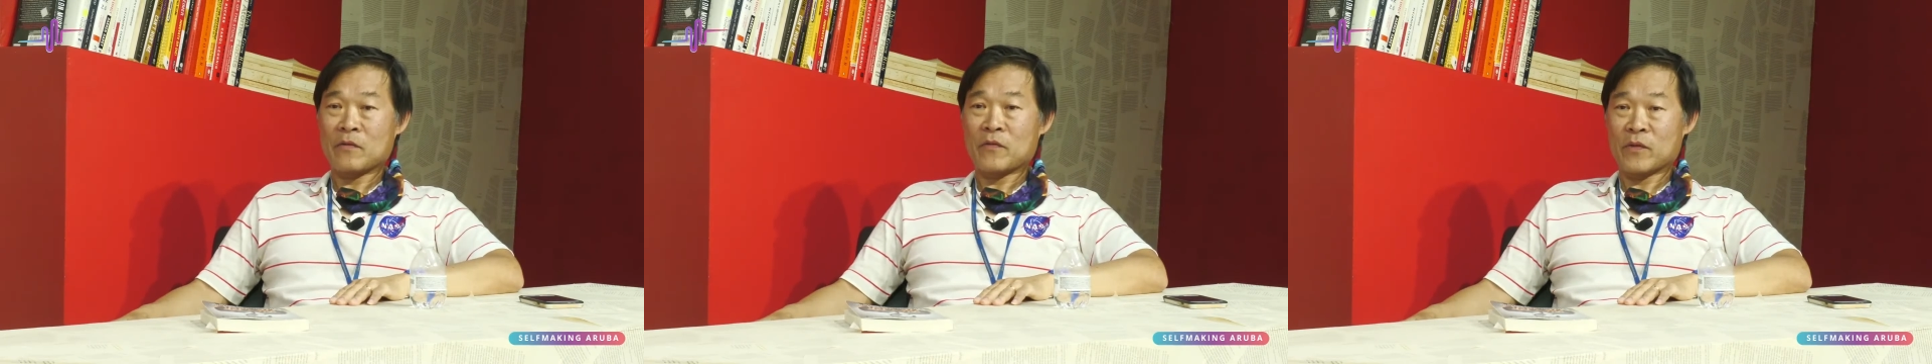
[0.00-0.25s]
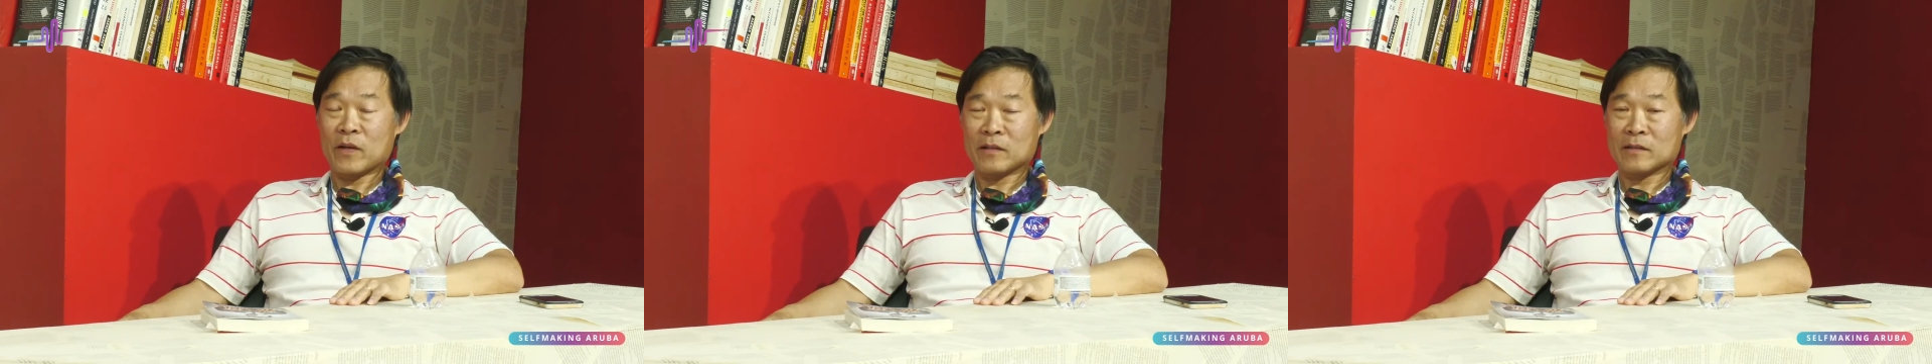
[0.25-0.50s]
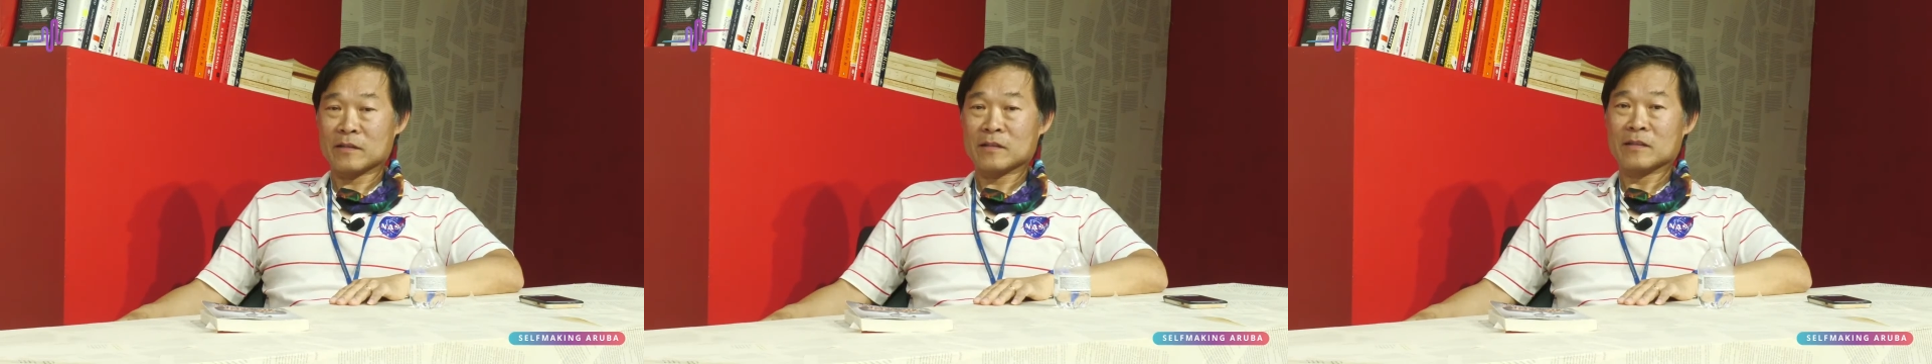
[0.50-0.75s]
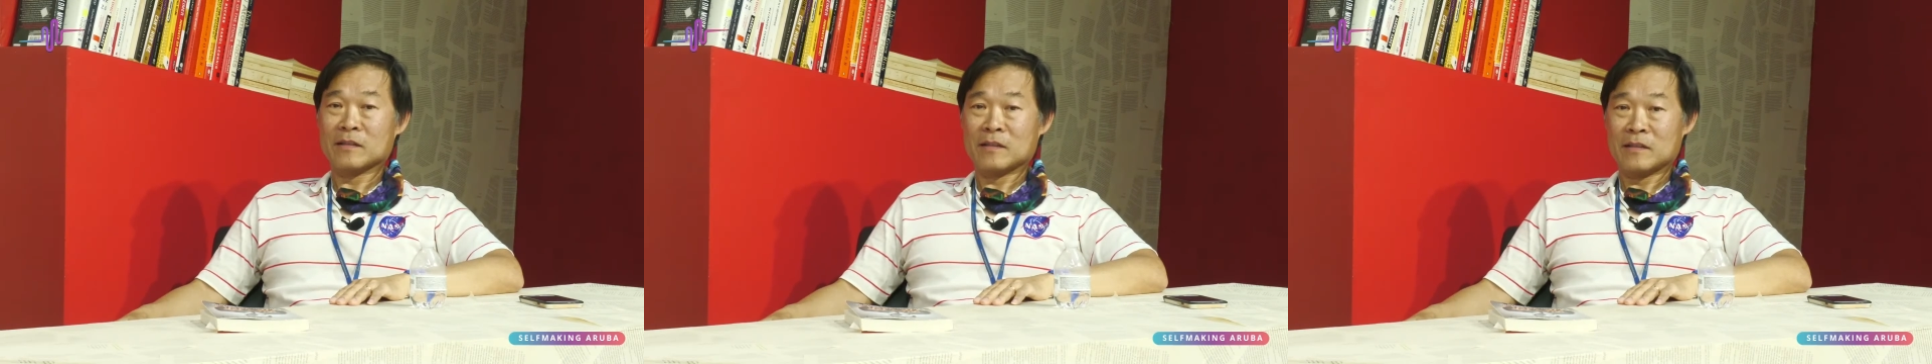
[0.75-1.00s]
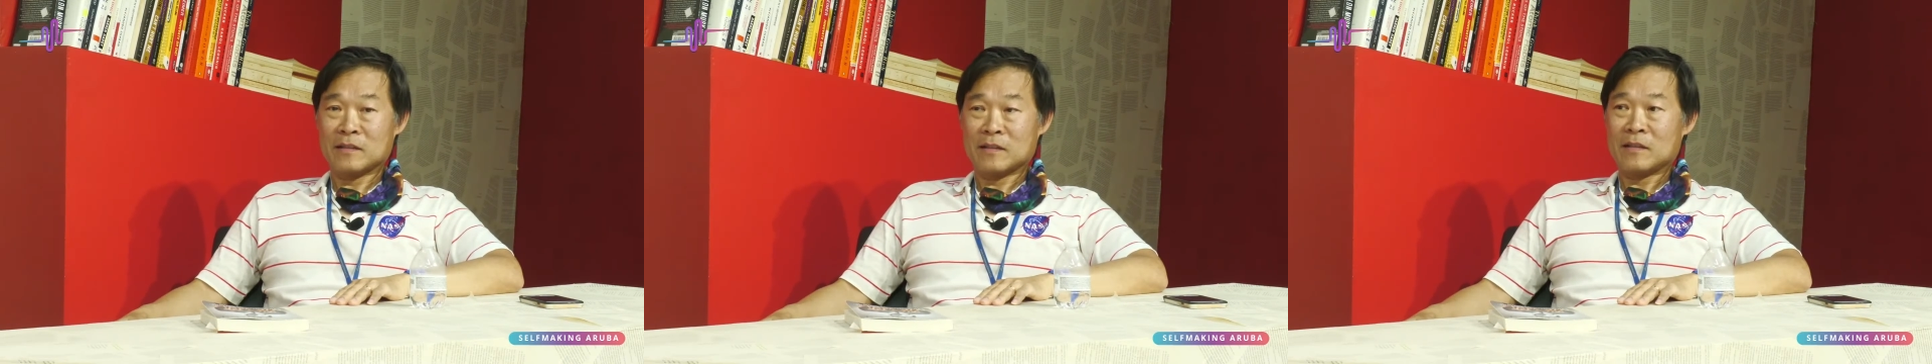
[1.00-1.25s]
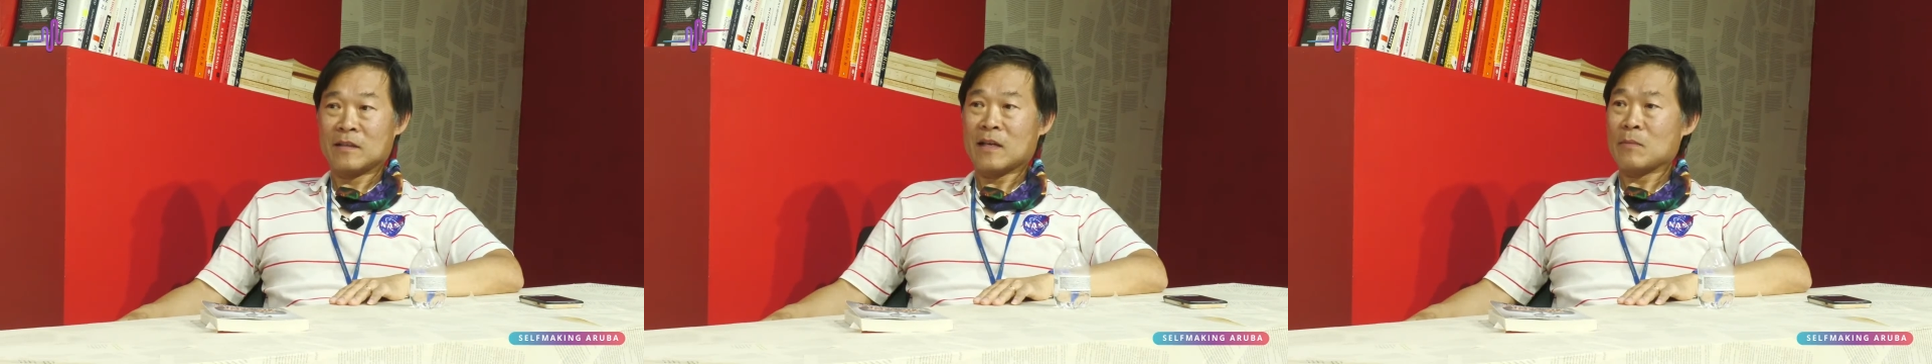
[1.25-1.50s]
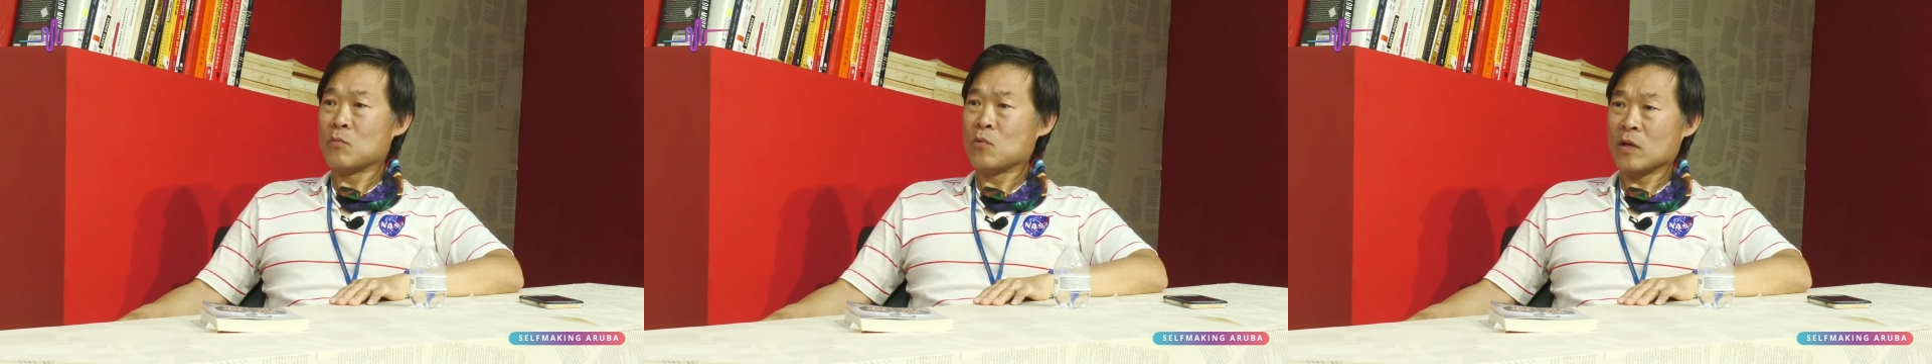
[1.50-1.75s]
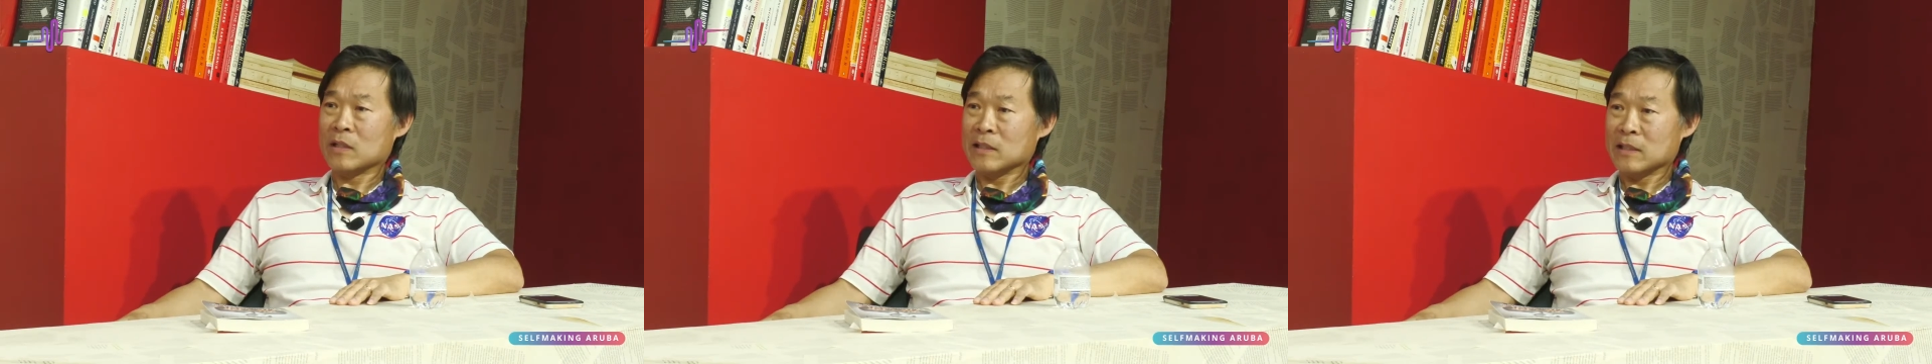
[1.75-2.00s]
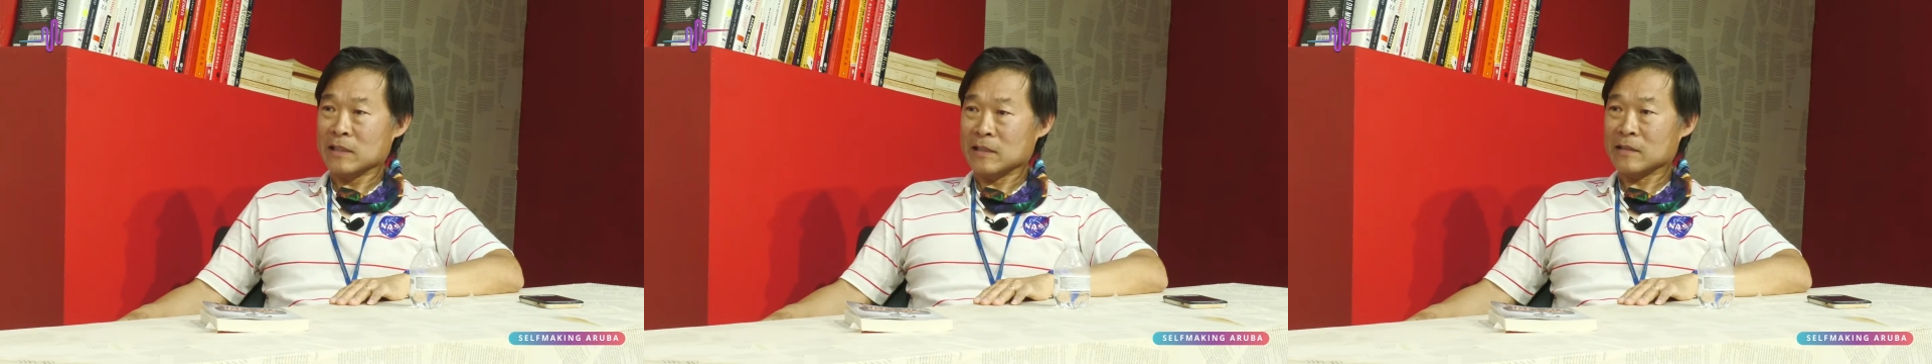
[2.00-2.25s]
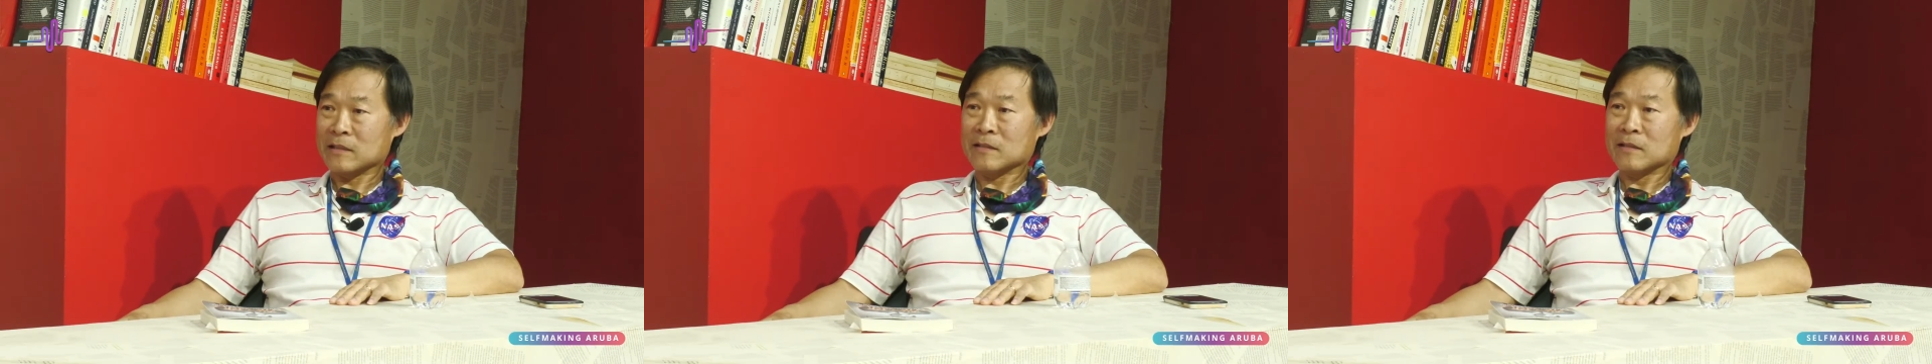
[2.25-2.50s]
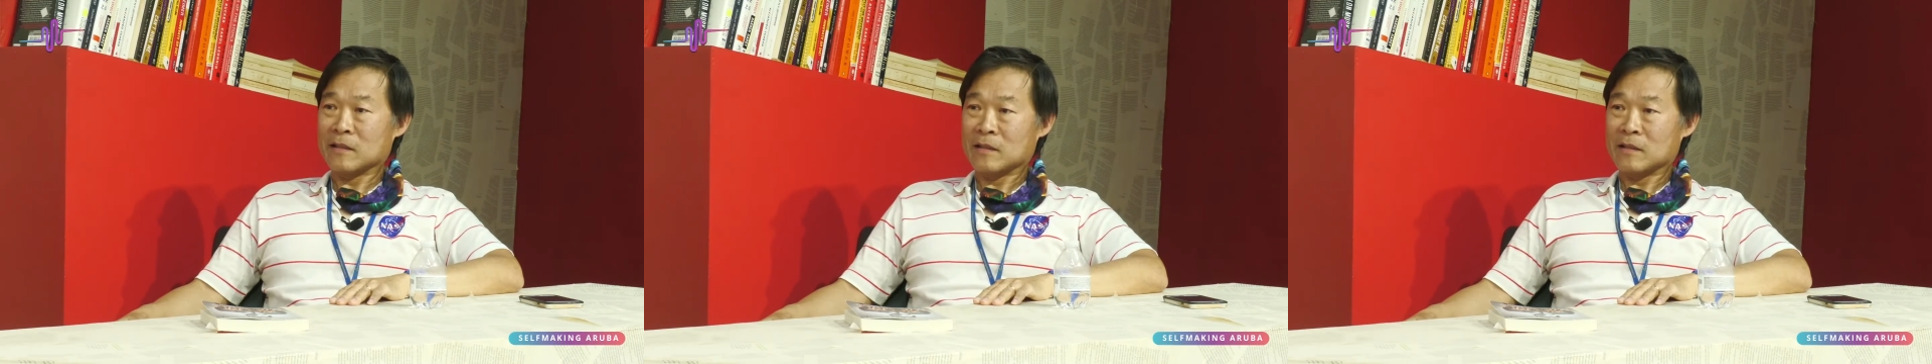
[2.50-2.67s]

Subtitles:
felt more at ease.